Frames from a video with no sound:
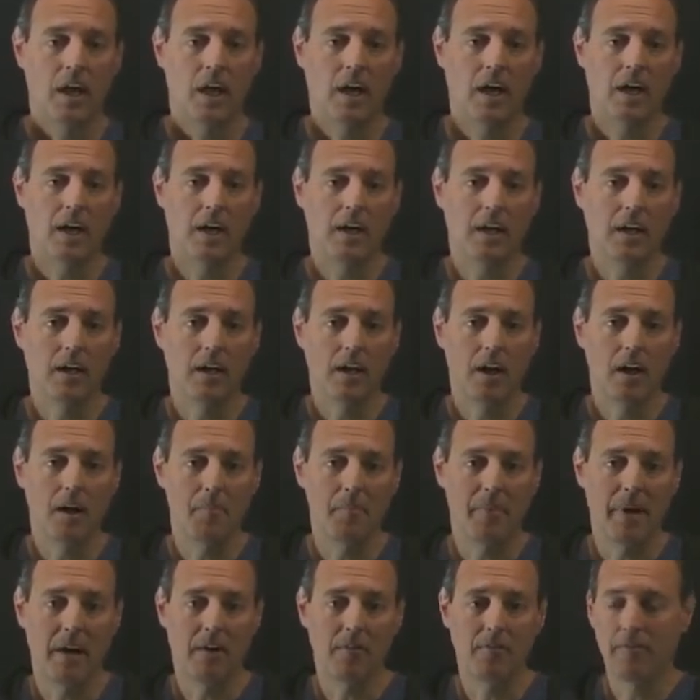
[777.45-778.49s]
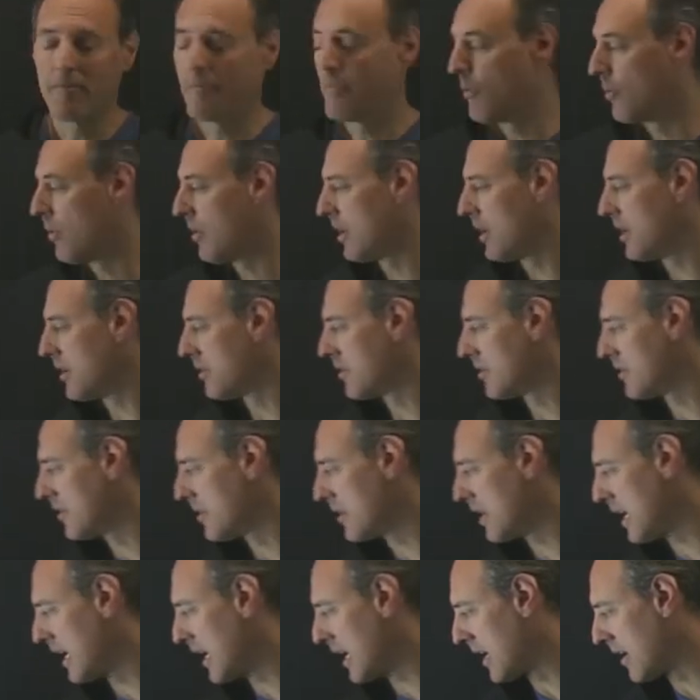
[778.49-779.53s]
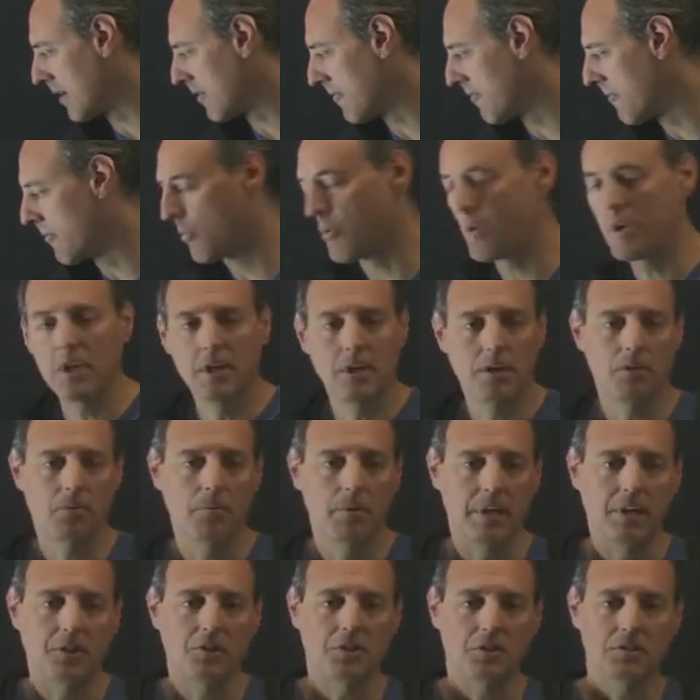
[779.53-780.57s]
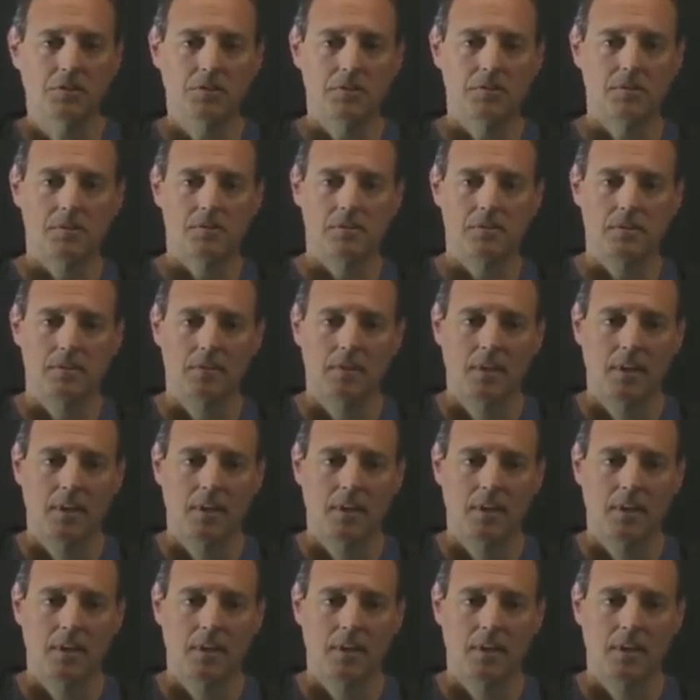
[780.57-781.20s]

uh, about 440 iterations,